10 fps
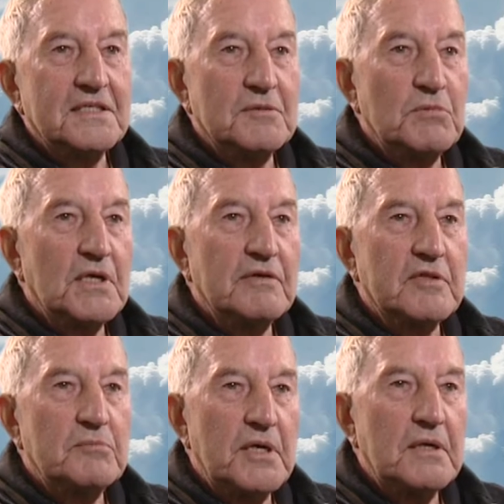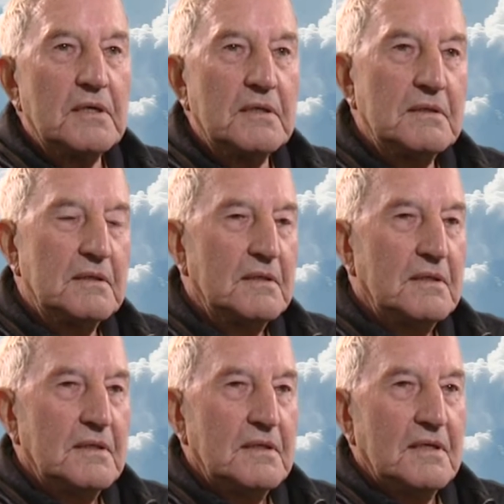in the middle of the mirror
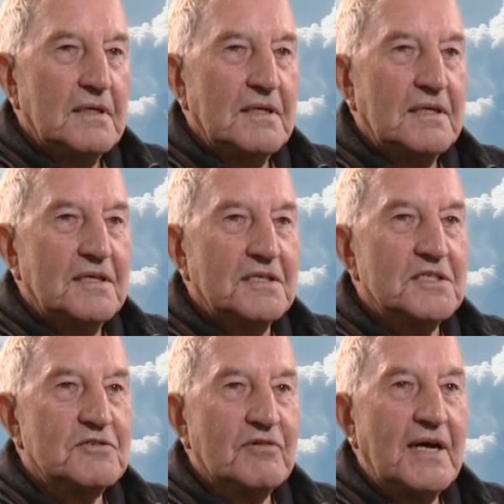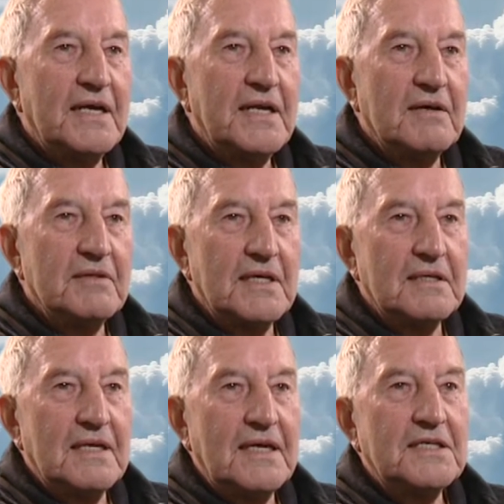and just fly down
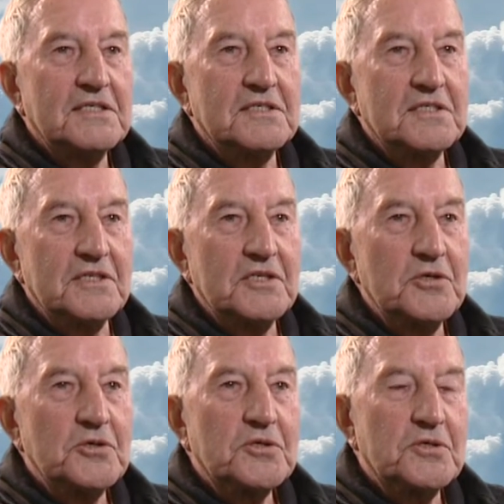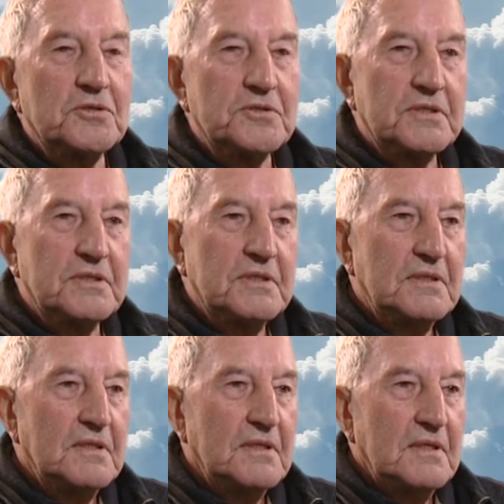that light until your hook caught.
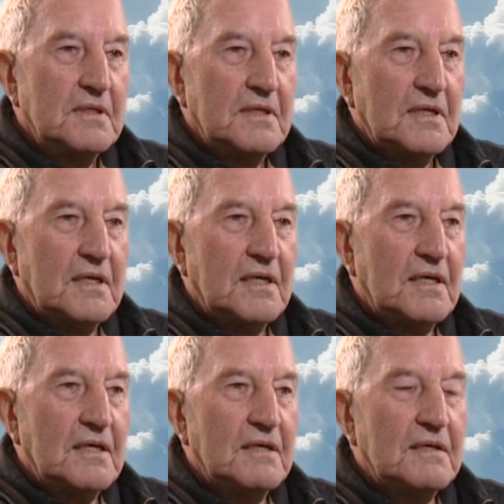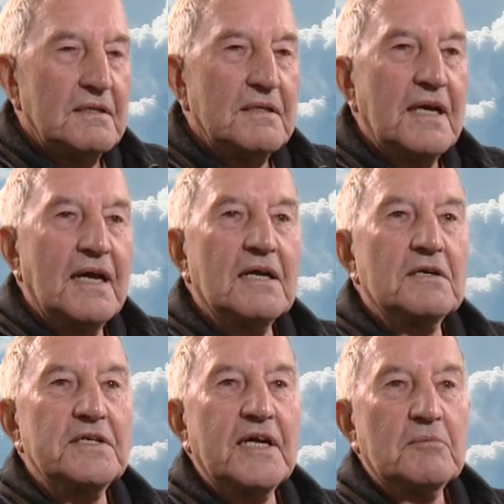The
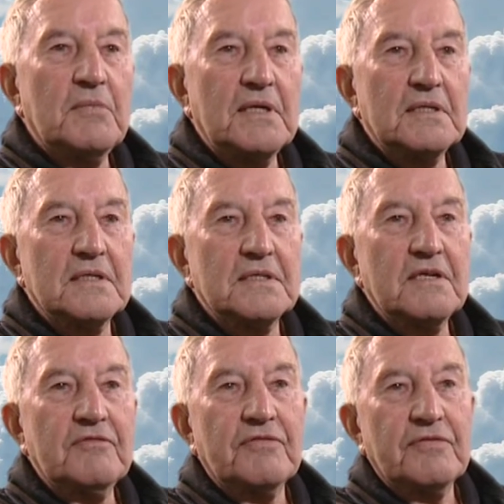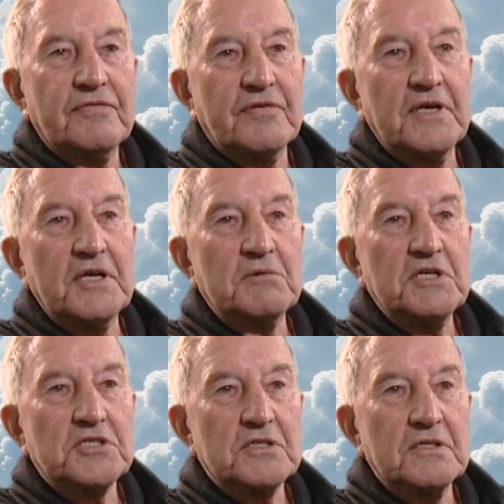angled deck meant that if for any
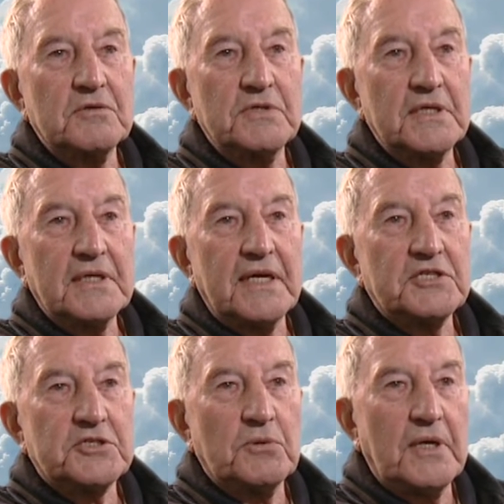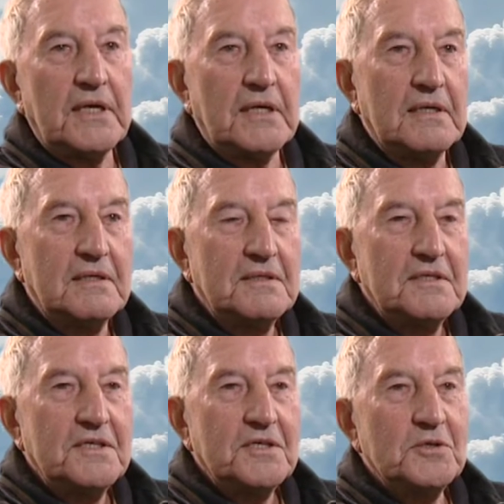reason you didn't catch a wire,
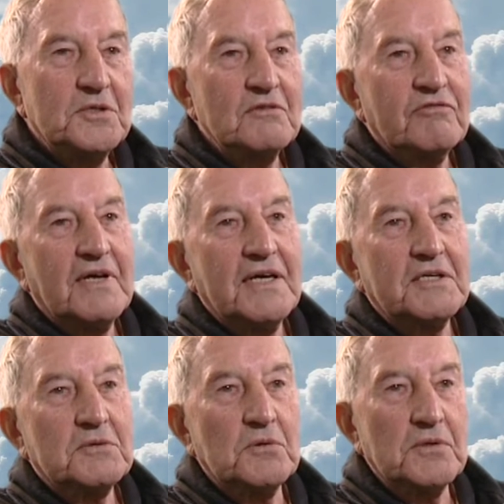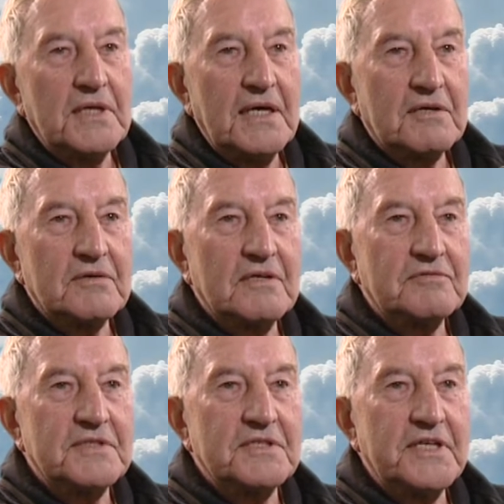you didn't fly into all the
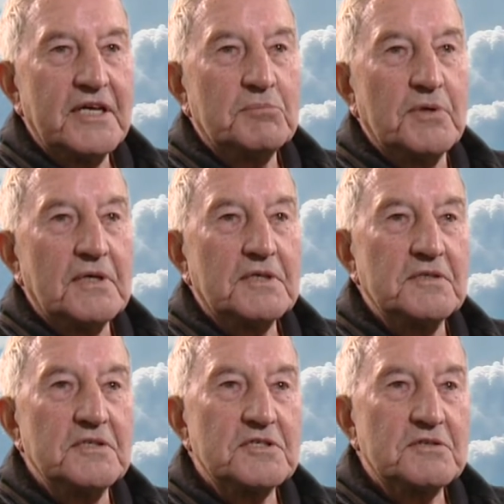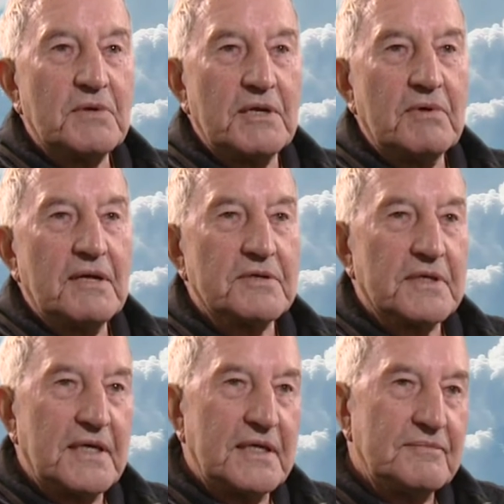aircraft in the deck park and you just went round
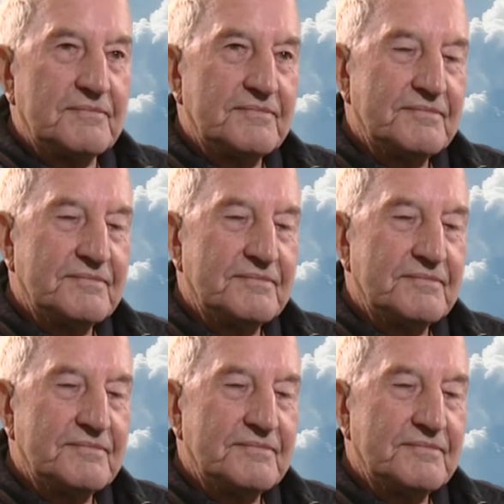again.